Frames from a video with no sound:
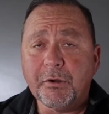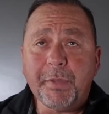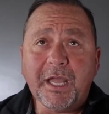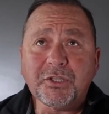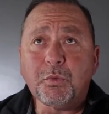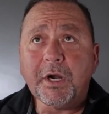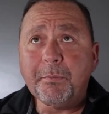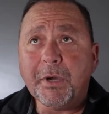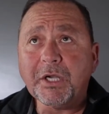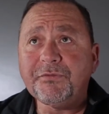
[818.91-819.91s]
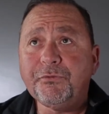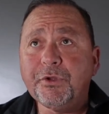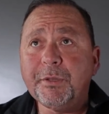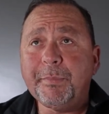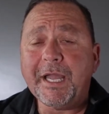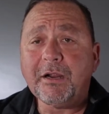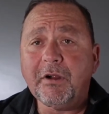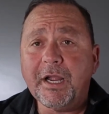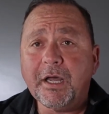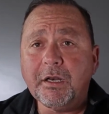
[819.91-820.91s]
About 20 bucks for the
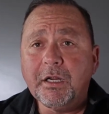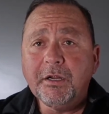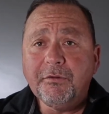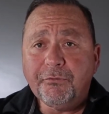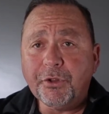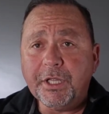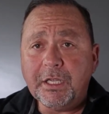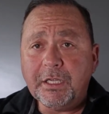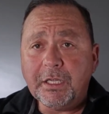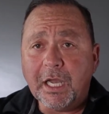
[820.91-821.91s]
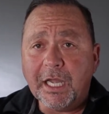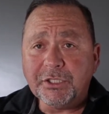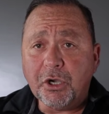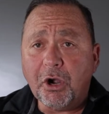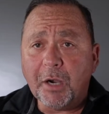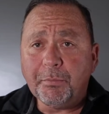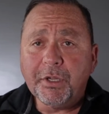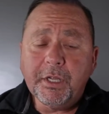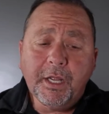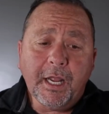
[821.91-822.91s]
background, for the tarp,
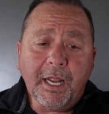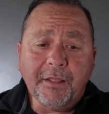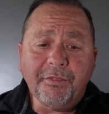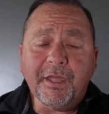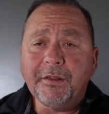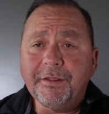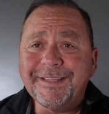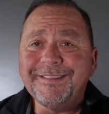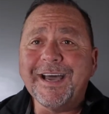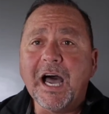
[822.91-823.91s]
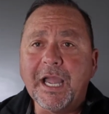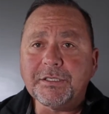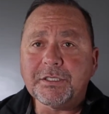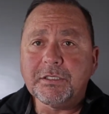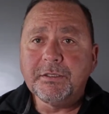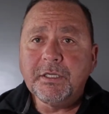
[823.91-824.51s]
and then the dyes.